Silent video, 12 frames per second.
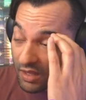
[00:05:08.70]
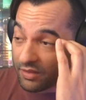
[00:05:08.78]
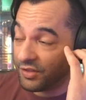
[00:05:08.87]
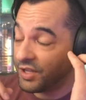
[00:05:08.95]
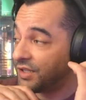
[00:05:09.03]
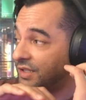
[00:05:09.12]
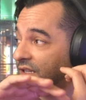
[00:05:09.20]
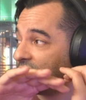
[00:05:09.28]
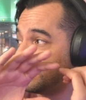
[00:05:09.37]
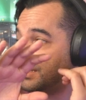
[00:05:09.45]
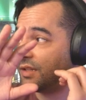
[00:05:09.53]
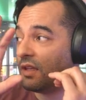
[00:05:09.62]
This
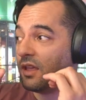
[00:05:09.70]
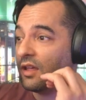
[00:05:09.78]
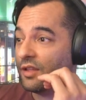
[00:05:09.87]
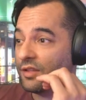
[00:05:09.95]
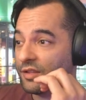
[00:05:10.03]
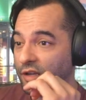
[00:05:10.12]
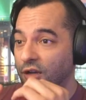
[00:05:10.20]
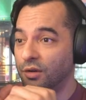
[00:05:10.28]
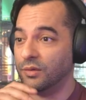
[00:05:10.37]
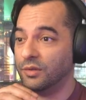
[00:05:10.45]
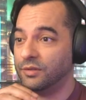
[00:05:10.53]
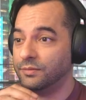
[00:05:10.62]
is the
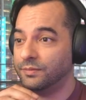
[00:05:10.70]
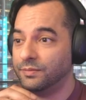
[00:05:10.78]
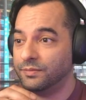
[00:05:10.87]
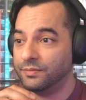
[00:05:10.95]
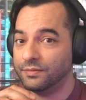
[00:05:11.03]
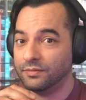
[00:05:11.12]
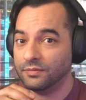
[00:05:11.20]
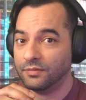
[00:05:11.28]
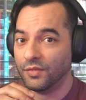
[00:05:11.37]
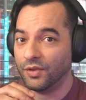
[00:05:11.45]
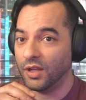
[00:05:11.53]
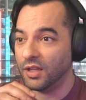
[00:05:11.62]
code.
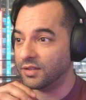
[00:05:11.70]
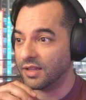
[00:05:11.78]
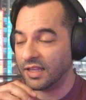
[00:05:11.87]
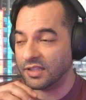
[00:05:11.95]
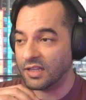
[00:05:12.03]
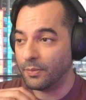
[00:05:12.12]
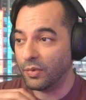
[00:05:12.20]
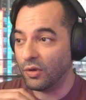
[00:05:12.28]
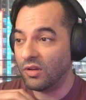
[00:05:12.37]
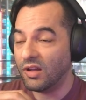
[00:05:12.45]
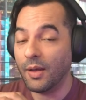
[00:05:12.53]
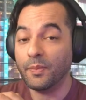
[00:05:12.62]
It's that
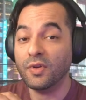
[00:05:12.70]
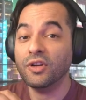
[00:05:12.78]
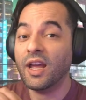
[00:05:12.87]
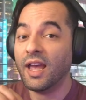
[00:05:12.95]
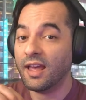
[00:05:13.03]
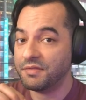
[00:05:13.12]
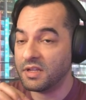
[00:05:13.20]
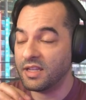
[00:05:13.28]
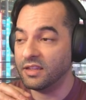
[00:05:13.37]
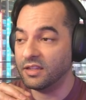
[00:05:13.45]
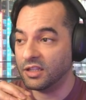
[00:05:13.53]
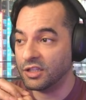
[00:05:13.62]
simple. I'm going to have it
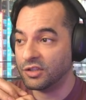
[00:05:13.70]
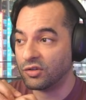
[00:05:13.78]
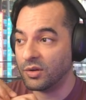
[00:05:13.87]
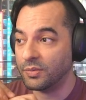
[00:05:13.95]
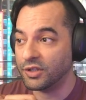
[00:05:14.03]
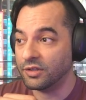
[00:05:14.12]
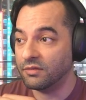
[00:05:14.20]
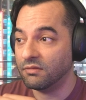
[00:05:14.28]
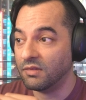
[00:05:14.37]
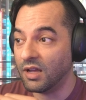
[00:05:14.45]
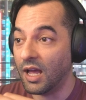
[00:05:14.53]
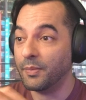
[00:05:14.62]
in the description.
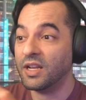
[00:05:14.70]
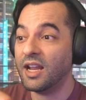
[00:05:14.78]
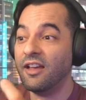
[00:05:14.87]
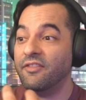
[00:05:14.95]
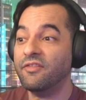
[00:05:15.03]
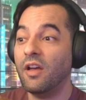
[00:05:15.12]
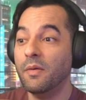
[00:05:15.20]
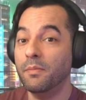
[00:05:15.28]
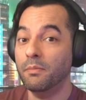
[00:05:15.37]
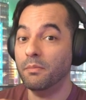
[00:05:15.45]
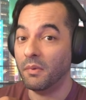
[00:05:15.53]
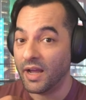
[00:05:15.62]
I'm going to have
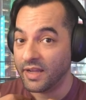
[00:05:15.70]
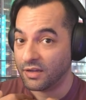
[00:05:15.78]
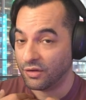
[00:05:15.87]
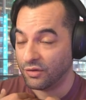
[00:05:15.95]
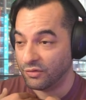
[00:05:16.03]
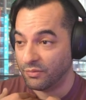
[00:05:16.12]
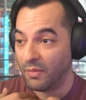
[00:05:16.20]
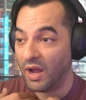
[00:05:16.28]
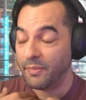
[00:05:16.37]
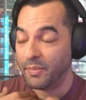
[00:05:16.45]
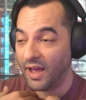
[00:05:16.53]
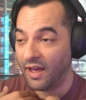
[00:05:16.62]
my code,
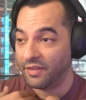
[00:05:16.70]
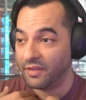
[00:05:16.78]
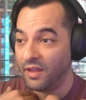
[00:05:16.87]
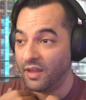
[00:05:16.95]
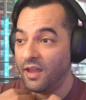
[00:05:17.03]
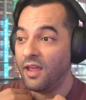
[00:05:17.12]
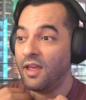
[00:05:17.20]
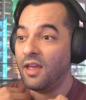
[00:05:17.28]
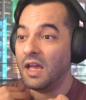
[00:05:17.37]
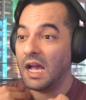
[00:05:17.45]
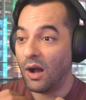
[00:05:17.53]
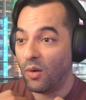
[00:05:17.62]
my path.
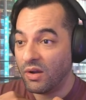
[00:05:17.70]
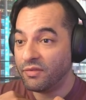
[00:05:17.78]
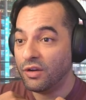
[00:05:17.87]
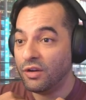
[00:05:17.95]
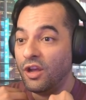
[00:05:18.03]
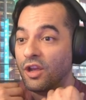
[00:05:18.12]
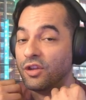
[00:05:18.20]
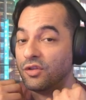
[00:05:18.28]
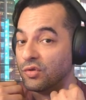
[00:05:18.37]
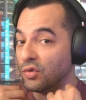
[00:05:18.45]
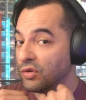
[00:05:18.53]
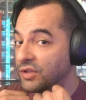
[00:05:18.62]
However,
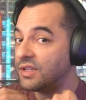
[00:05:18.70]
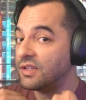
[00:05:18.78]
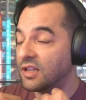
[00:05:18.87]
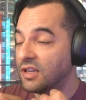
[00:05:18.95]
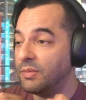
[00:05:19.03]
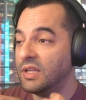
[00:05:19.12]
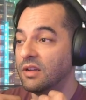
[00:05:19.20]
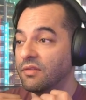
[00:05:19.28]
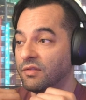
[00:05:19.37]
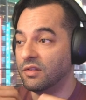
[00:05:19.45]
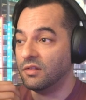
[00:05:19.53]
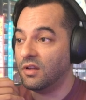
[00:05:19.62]
yours is going to be
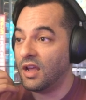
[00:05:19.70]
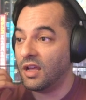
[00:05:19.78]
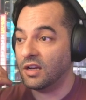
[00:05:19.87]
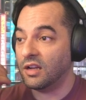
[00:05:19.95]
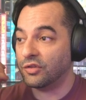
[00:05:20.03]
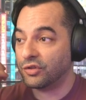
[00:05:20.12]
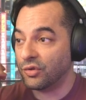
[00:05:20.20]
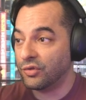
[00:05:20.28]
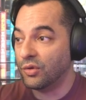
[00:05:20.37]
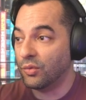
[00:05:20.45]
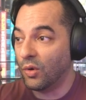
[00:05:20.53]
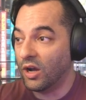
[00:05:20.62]
different, and I'll show
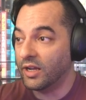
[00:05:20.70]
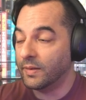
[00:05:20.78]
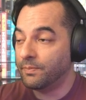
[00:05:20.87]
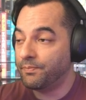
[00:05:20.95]
you why.